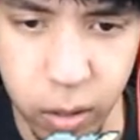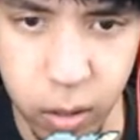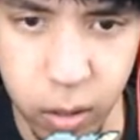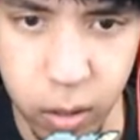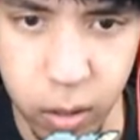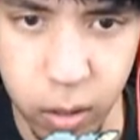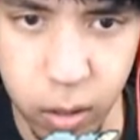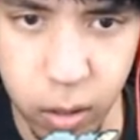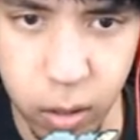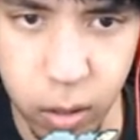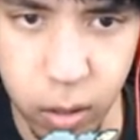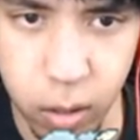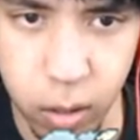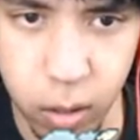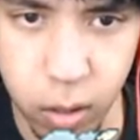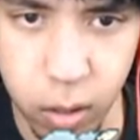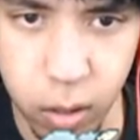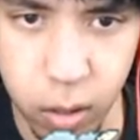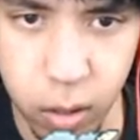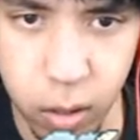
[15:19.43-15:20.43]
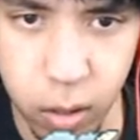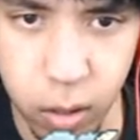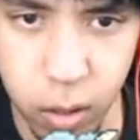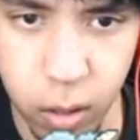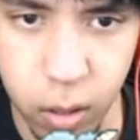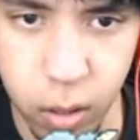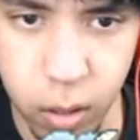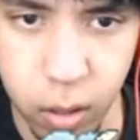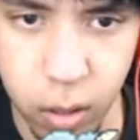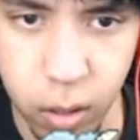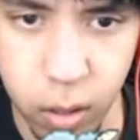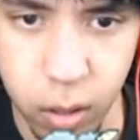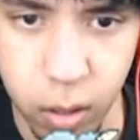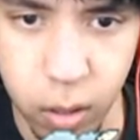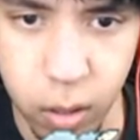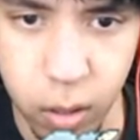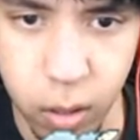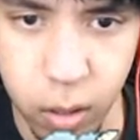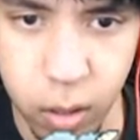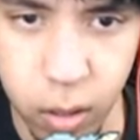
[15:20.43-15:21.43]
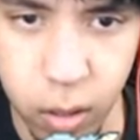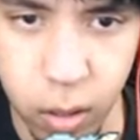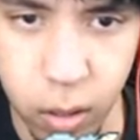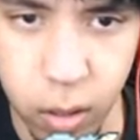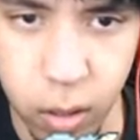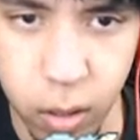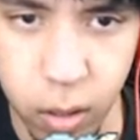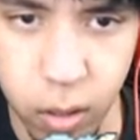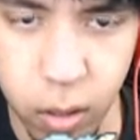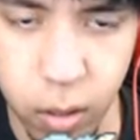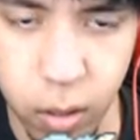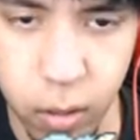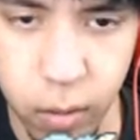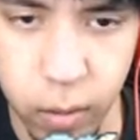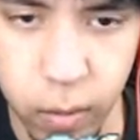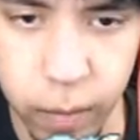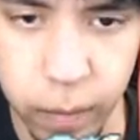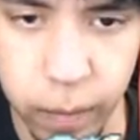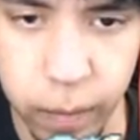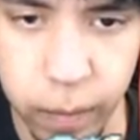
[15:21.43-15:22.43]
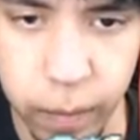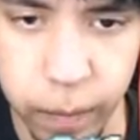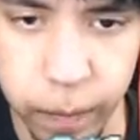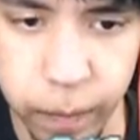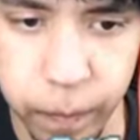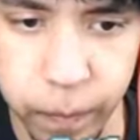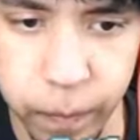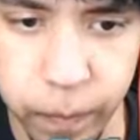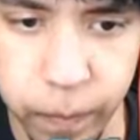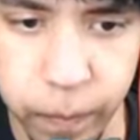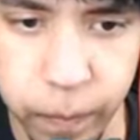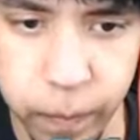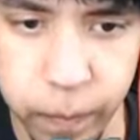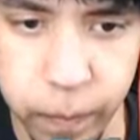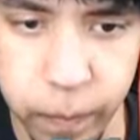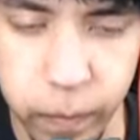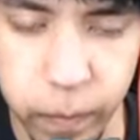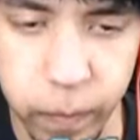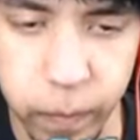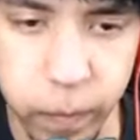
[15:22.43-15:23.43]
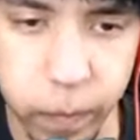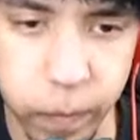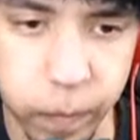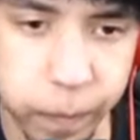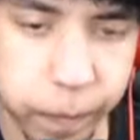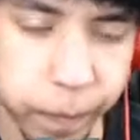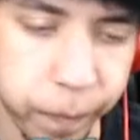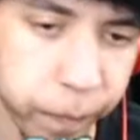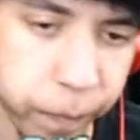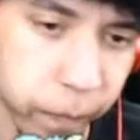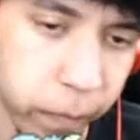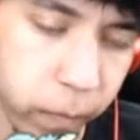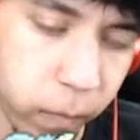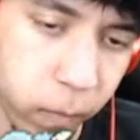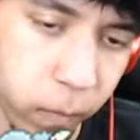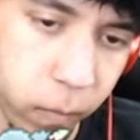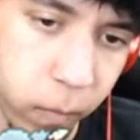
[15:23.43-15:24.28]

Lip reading: (no one is talking)